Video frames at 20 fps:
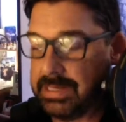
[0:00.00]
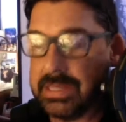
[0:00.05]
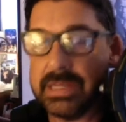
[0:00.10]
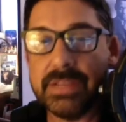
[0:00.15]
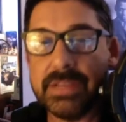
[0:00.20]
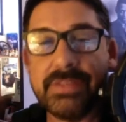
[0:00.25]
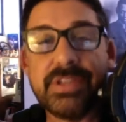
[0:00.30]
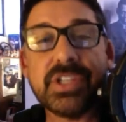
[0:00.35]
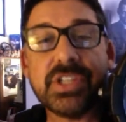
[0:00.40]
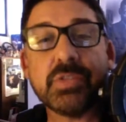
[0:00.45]

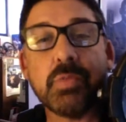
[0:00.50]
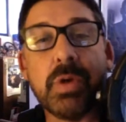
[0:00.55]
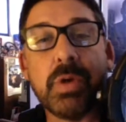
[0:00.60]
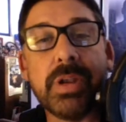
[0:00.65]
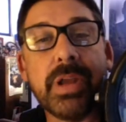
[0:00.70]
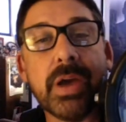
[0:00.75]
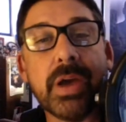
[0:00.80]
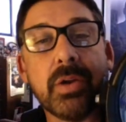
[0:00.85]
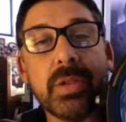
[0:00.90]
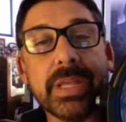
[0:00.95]
this one
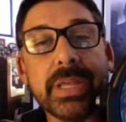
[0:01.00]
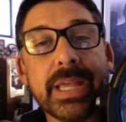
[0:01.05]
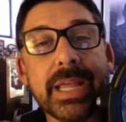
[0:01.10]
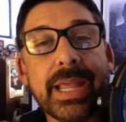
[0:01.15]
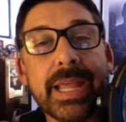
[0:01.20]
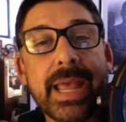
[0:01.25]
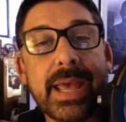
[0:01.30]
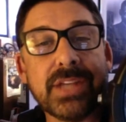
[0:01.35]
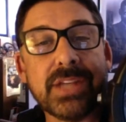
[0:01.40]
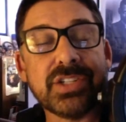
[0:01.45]
not only can
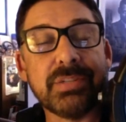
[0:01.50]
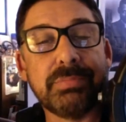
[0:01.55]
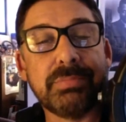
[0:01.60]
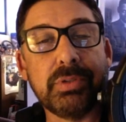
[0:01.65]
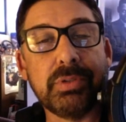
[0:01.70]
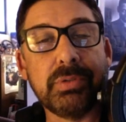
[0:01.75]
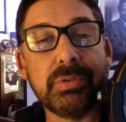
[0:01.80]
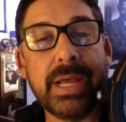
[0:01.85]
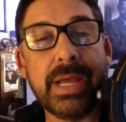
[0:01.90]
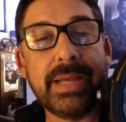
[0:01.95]
cast a
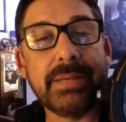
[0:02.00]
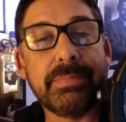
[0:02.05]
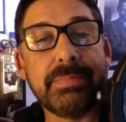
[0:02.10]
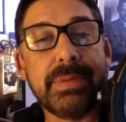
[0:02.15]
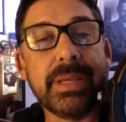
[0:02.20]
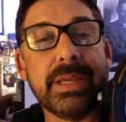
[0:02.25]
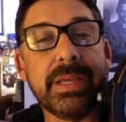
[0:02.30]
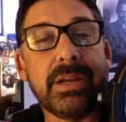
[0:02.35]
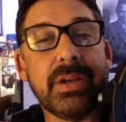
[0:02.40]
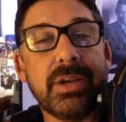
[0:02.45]
blue light,
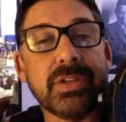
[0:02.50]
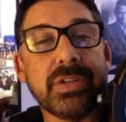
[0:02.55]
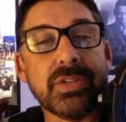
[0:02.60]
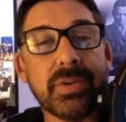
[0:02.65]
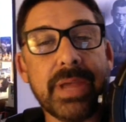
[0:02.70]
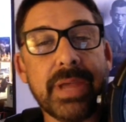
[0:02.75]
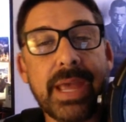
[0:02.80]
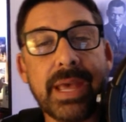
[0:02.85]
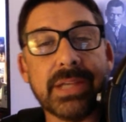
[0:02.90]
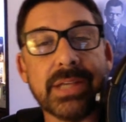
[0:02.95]
but it can also
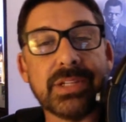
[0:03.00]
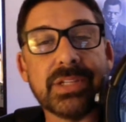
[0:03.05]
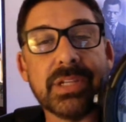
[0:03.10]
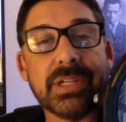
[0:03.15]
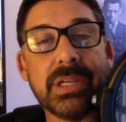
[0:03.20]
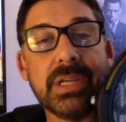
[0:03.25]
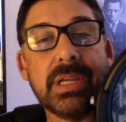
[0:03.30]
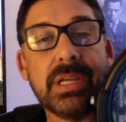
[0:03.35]
cast